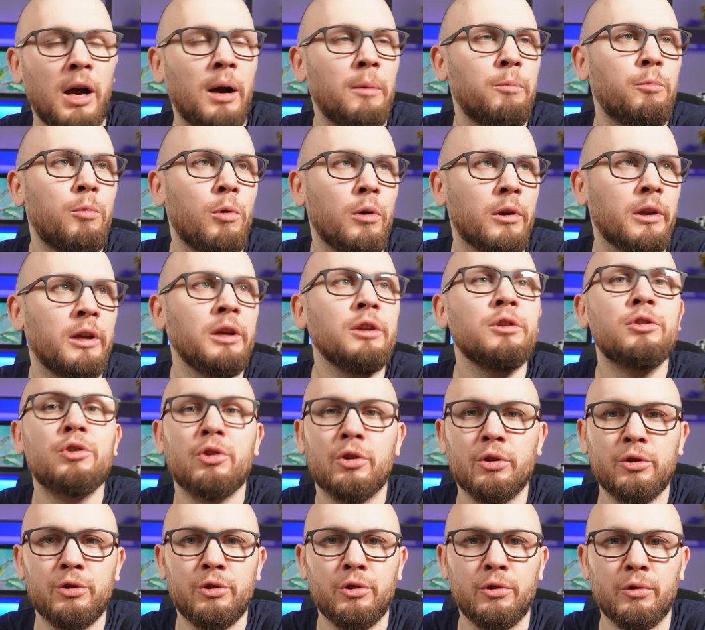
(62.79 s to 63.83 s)
Upwork
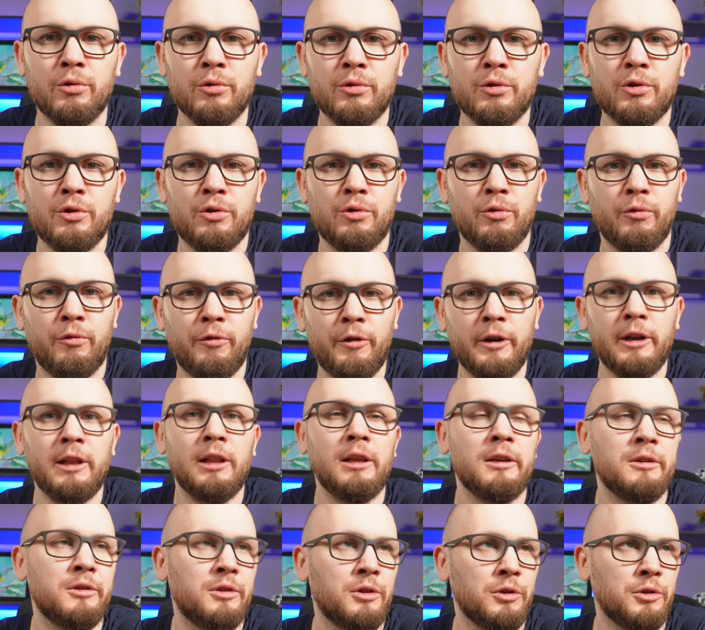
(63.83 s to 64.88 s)
introduced to
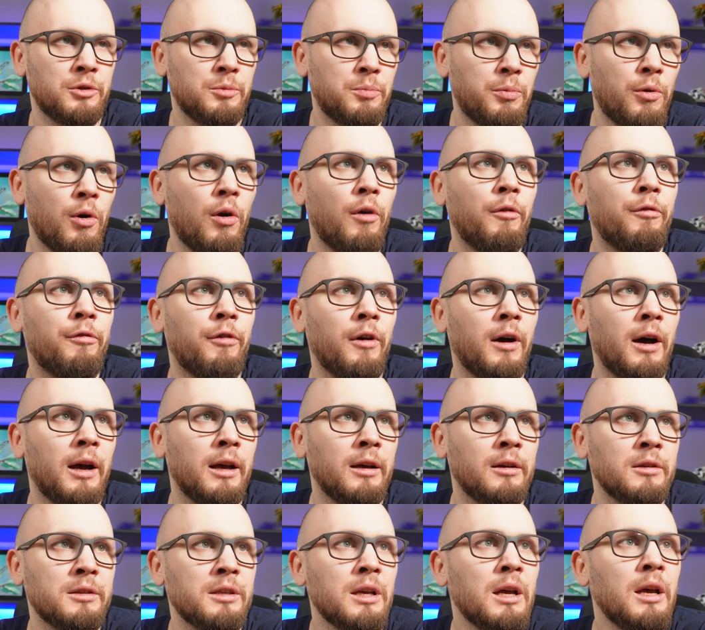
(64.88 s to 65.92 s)
freelancers'
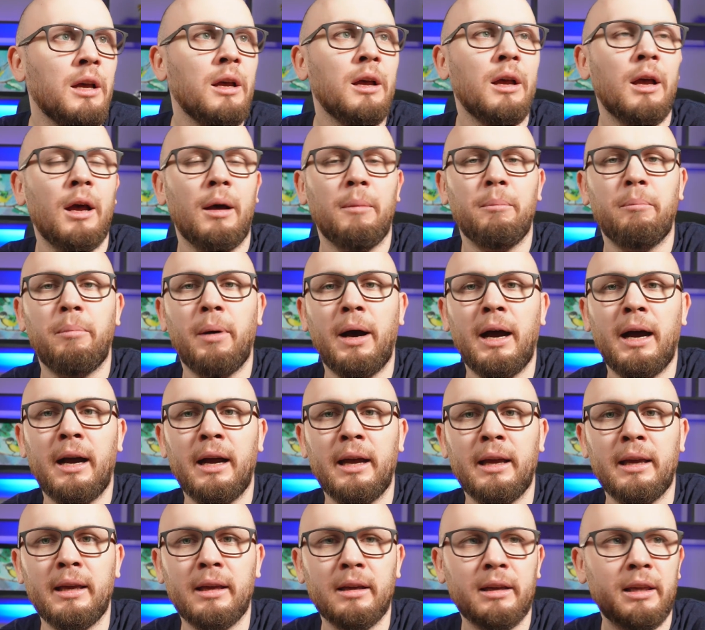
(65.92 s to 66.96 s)
profiles
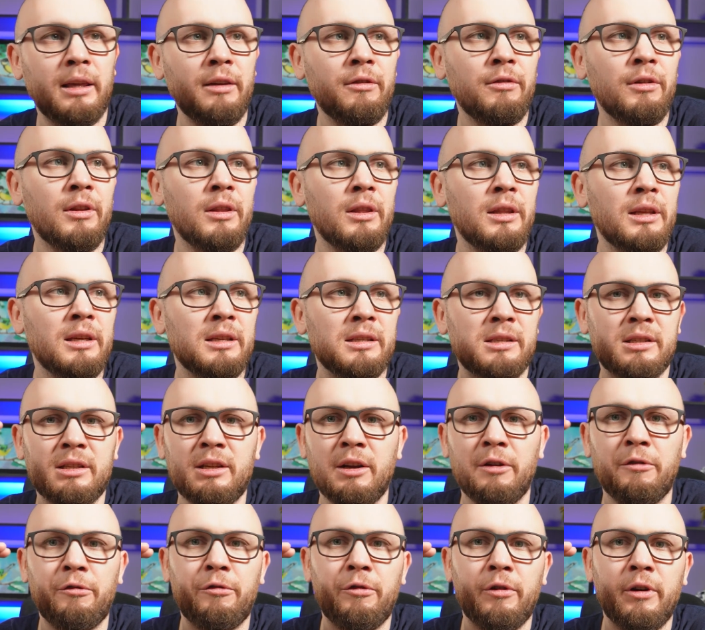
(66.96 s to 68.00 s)
by giving these
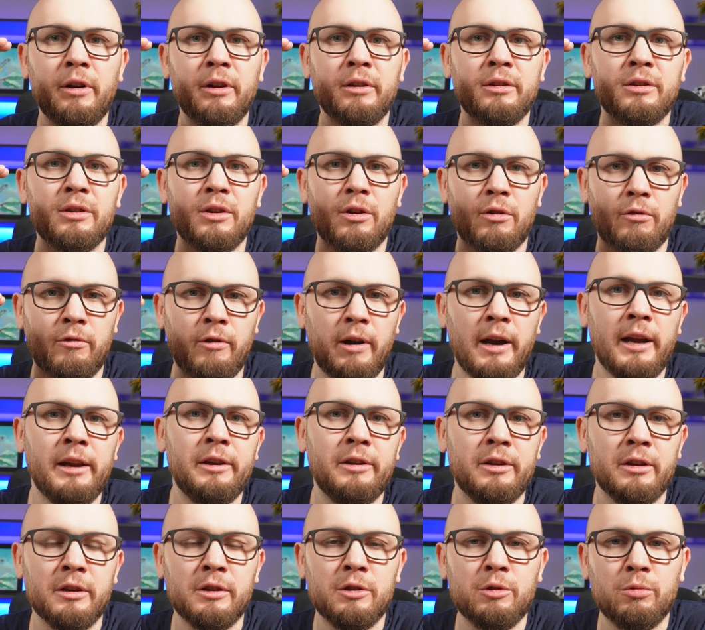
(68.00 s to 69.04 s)
different
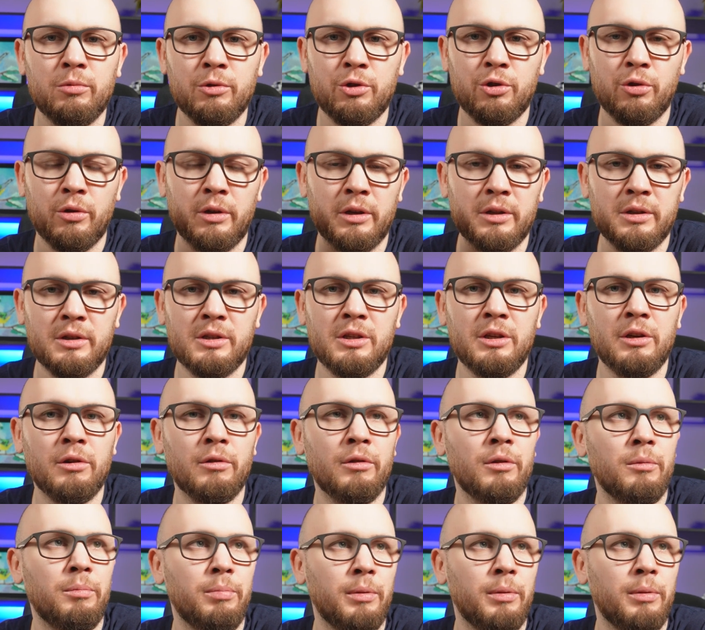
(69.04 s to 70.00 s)
ratings, which you can see on the